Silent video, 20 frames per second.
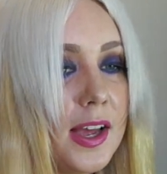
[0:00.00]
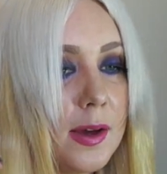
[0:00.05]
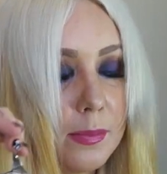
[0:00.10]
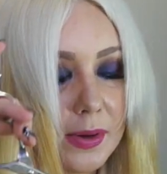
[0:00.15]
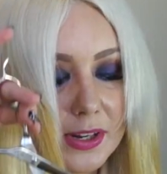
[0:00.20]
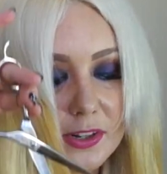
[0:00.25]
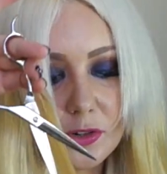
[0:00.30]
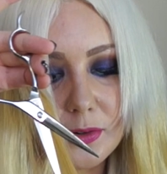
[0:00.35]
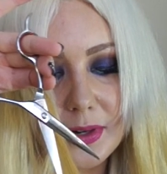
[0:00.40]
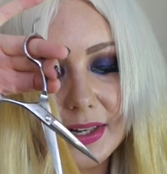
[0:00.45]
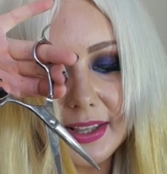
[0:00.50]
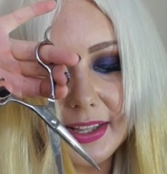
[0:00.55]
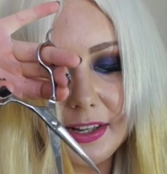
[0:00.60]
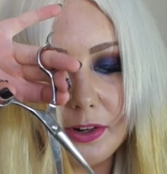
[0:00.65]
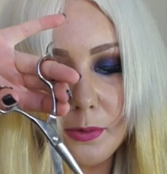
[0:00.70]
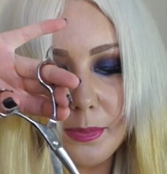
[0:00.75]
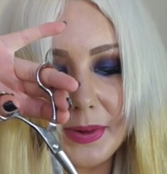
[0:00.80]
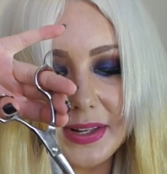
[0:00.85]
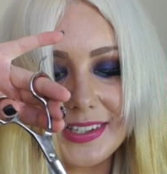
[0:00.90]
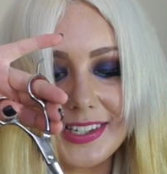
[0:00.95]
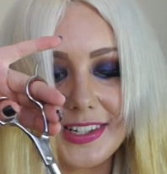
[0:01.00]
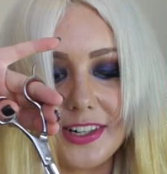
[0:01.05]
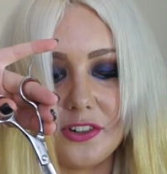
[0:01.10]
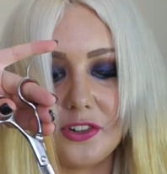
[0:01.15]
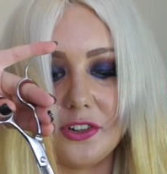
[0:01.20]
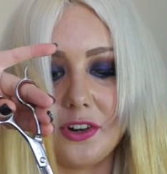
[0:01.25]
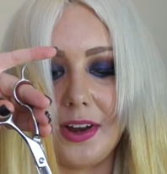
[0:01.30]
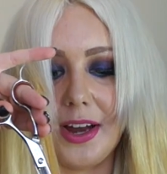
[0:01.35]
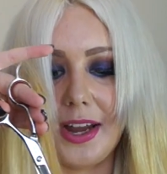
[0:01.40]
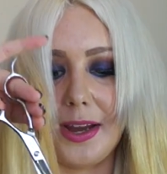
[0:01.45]
By doing little bits at a
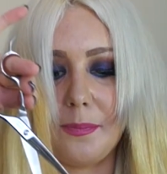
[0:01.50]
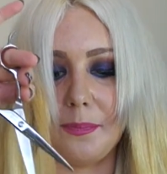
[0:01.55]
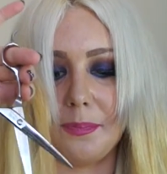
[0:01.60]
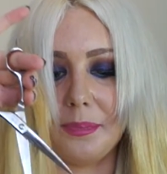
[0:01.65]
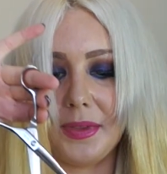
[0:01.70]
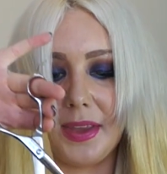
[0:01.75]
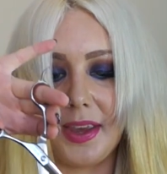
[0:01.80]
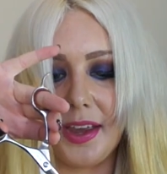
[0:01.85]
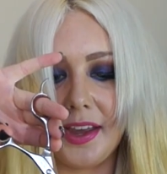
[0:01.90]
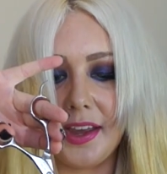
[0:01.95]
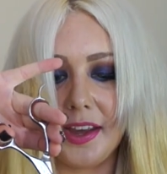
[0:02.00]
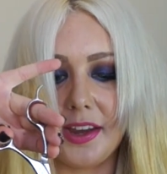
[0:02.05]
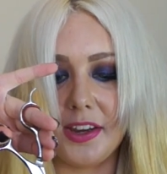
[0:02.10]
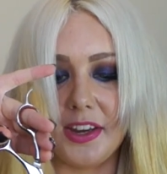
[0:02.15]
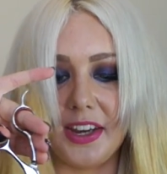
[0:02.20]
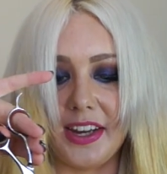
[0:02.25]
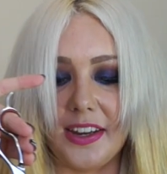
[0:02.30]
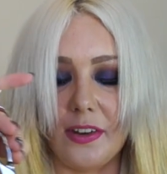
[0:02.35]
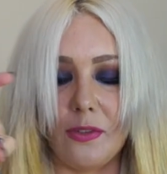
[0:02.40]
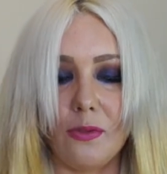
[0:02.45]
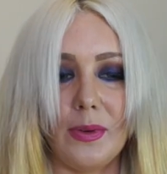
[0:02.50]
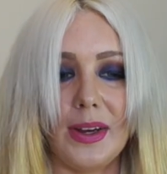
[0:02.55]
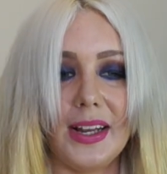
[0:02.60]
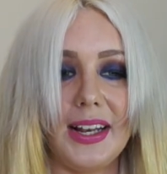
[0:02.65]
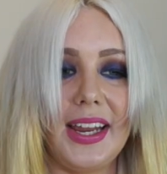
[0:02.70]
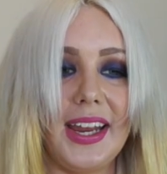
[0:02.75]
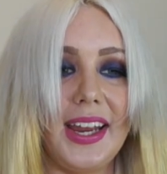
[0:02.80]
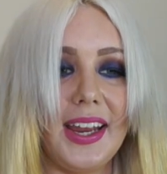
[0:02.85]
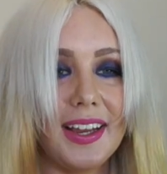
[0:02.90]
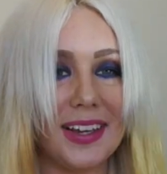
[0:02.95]
time, you can
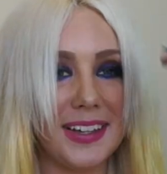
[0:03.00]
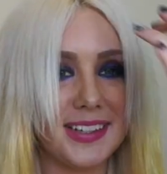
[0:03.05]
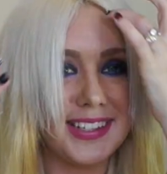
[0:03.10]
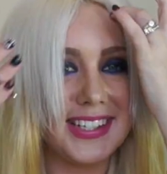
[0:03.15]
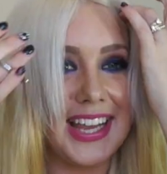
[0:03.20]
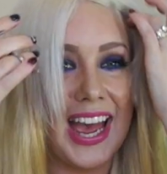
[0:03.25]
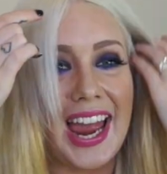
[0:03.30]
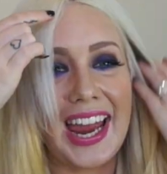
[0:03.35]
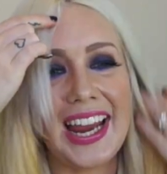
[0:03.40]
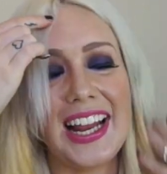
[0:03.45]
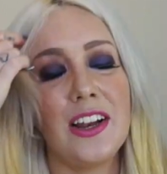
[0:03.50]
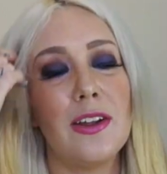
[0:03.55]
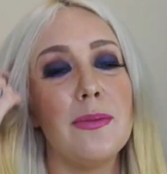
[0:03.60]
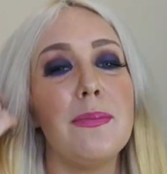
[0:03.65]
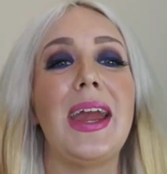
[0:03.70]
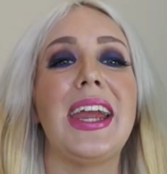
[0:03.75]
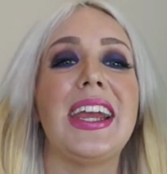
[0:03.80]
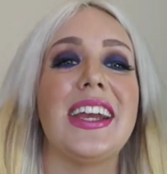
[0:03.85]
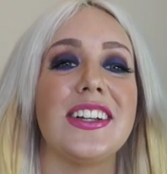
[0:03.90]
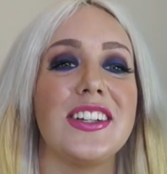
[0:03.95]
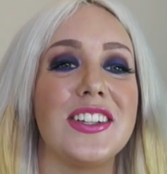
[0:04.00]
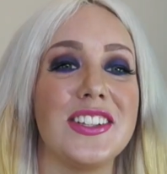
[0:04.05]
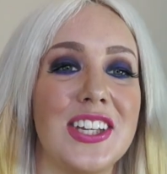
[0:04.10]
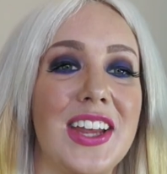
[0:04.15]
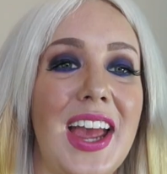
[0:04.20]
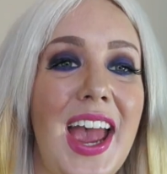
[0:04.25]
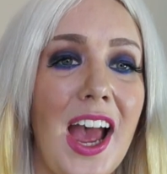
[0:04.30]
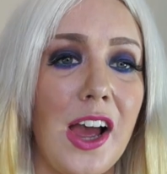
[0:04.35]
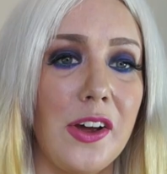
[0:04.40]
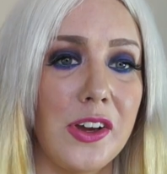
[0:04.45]
really tailor make it to
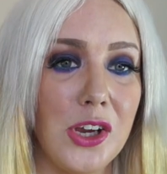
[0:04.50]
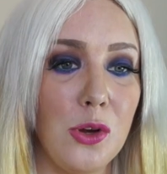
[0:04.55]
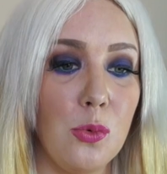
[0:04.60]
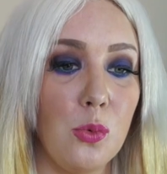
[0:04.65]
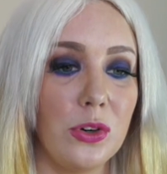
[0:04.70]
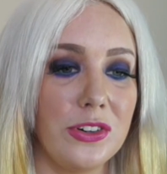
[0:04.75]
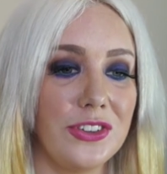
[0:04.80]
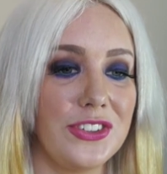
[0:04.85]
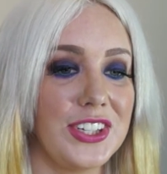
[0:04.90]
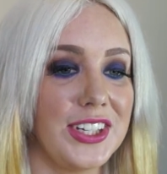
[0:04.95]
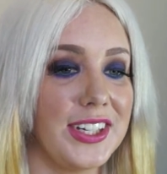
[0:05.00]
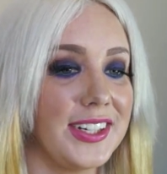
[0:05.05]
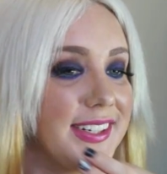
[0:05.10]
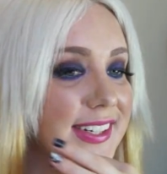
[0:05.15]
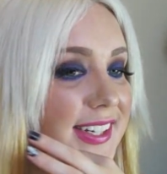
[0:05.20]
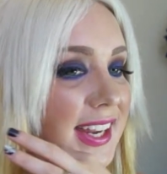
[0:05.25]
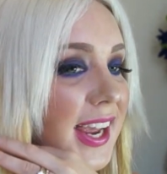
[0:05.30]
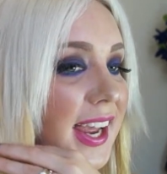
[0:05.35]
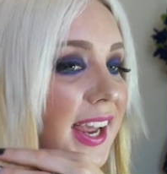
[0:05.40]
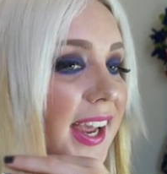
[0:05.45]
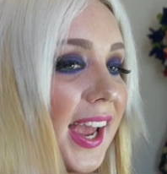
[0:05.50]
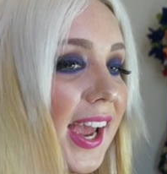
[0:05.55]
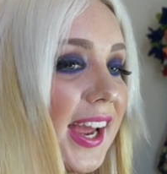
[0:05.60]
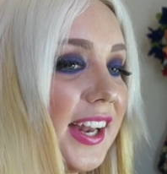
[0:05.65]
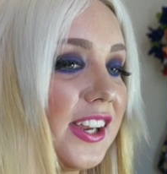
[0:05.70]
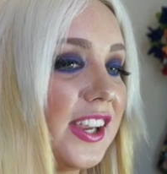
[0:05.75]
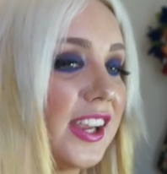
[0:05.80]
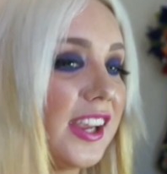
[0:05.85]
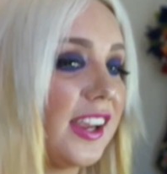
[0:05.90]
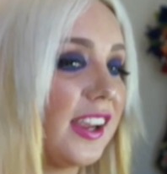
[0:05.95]
how you want it,
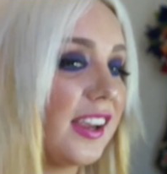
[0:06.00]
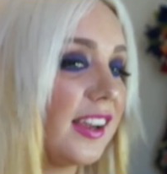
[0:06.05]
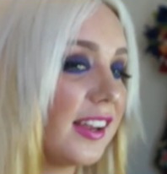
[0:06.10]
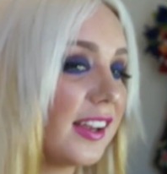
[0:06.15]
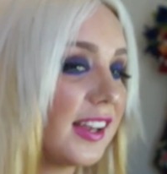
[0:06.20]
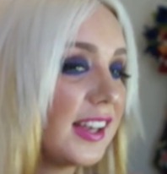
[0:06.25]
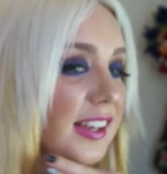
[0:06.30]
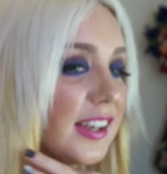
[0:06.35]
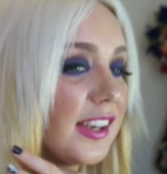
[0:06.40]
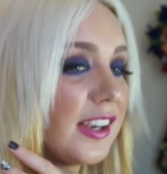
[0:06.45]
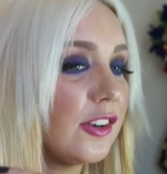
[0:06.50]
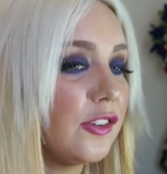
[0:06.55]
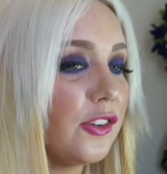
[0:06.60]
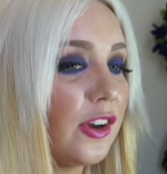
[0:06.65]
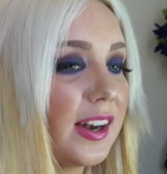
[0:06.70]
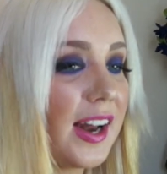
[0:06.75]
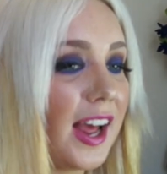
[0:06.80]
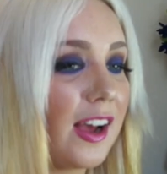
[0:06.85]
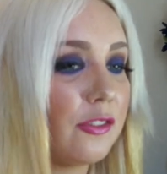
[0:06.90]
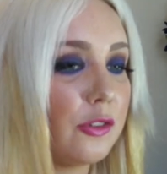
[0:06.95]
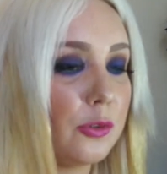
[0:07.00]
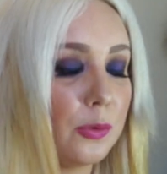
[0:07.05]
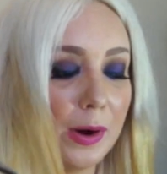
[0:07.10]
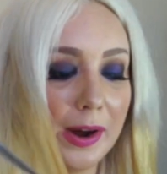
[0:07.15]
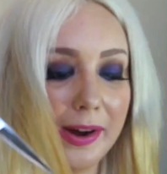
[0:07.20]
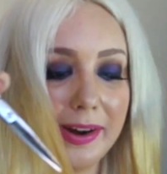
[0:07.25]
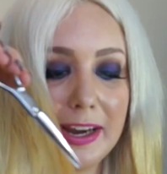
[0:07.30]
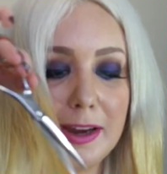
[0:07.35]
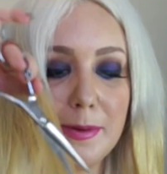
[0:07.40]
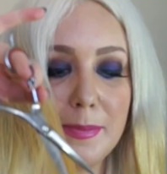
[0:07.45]
and you don't have to
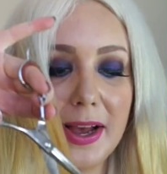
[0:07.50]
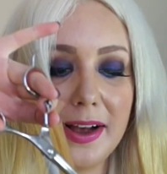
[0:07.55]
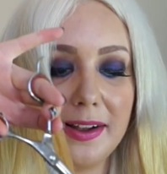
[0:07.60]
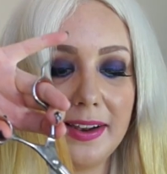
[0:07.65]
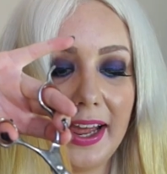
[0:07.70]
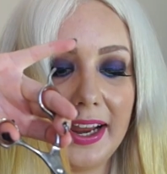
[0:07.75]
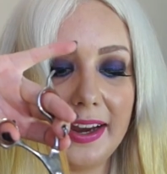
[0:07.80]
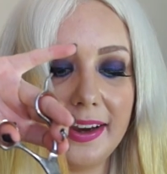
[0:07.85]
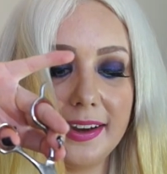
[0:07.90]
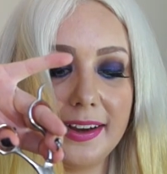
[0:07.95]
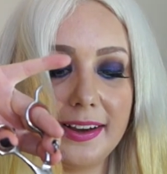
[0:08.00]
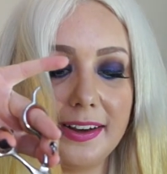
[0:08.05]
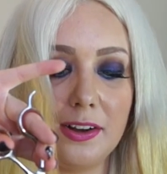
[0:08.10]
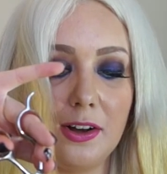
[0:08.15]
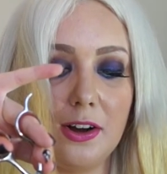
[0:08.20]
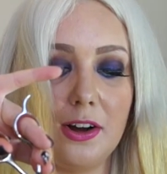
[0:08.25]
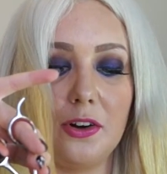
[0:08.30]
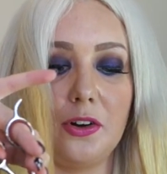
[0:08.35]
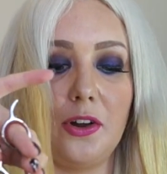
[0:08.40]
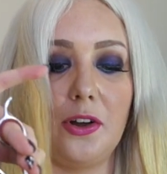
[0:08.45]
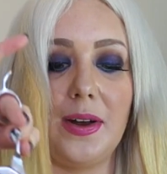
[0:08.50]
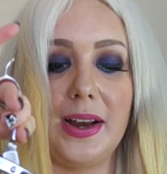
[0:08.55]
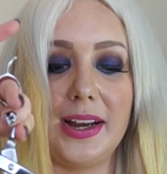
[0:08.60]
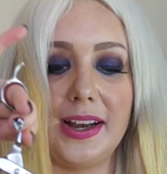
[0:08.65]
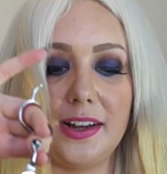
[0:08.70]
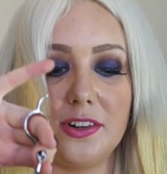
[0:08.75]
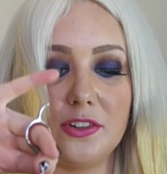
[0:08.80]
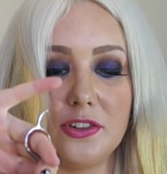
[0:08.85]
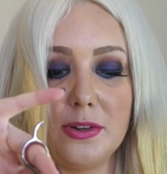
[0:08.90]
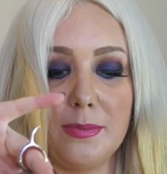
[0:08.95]
worry about like, oh no, I
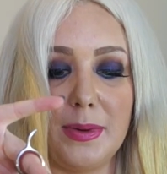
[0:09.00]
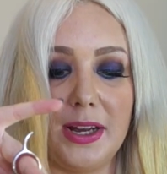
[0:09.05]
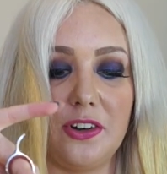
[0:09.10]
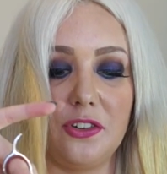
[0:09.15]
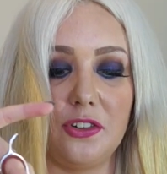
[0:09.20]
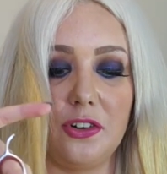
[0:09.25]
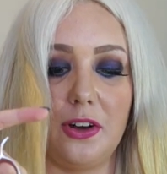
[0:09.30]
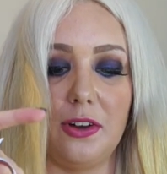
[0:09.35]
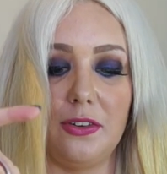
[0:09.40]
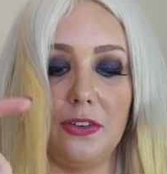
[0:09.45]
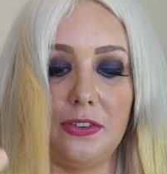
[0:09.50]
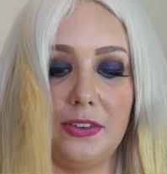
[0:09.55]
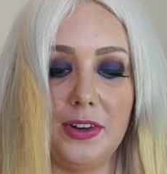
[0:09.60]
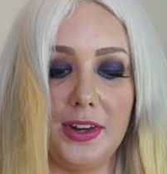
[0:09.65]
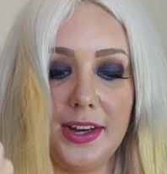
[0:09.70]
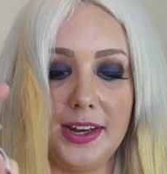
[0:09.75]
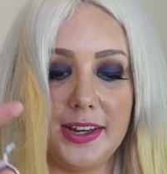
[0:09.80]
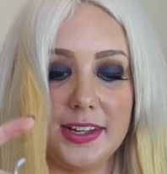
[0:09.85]
cut too much off.